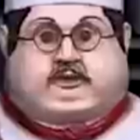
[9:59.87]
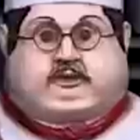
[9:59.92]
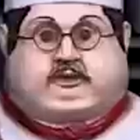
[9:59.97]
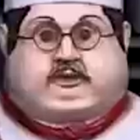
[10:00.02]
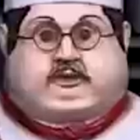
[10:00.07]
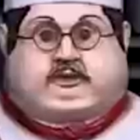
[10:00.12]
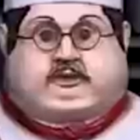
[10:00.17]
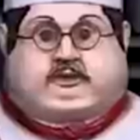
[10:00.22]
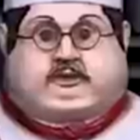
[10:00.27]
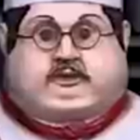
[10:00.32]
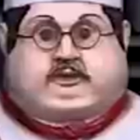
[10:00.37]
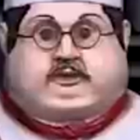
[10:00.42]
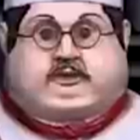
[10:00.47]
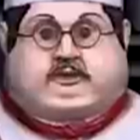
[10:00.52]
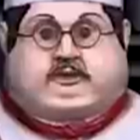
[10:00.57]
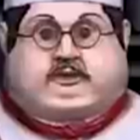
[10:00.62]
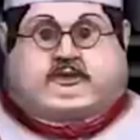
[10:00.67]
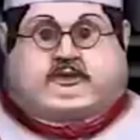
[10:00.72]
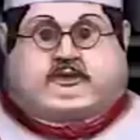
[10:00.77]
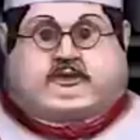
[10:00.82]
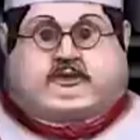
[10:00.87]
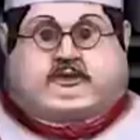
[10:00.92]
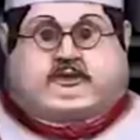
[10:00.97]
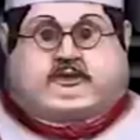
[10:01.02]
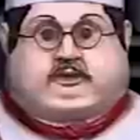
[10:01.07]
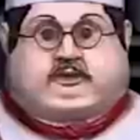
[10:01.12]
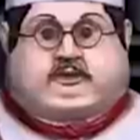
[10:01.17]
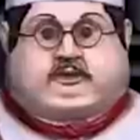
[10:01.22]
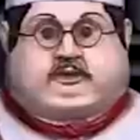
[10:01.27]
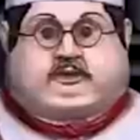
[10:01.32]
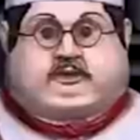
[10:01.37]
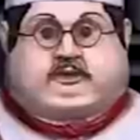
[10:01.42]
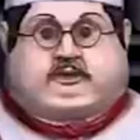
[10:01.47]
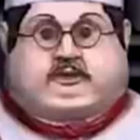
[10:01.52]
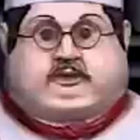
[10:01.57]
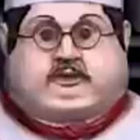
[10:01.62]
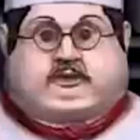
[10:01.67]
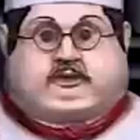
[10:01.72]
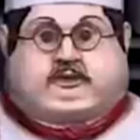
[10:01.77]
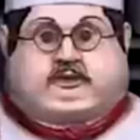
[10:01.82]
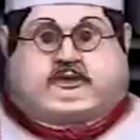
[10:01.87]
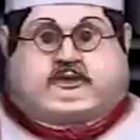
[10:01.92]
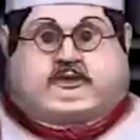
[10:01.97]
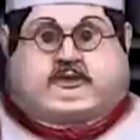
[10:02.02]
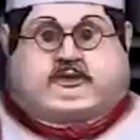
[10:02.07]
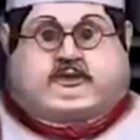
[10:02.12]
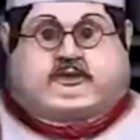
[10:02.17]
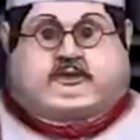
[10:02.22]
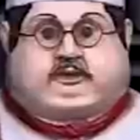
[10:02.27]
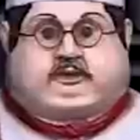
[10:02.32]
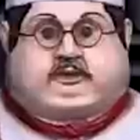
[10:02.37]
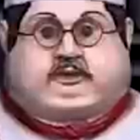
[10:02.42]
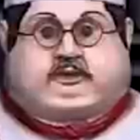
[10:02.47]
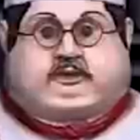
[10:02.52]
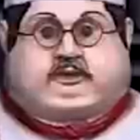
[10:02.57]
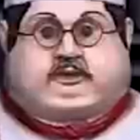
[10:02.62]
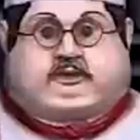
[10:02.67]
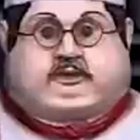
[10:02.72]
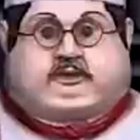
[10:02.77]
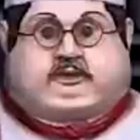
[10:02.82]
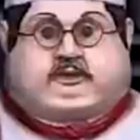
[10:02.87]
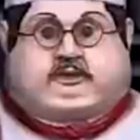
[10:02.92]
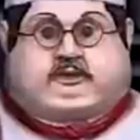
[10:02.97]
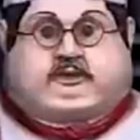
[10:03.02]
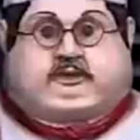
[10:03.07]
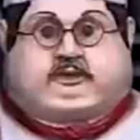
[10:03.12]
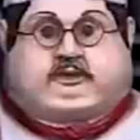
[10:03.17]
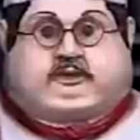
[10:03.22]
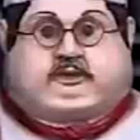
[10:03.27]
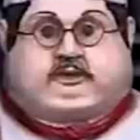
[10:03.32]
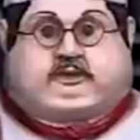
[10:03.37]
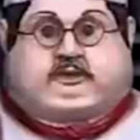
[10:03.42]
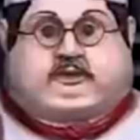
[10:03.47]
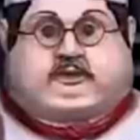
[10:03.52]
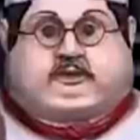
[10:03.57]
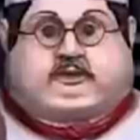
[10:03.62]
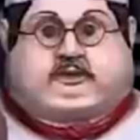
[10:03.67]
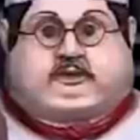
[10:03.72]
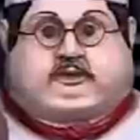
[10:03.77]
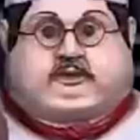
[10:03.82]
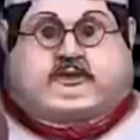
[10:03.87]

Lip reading: This person isn't speaking.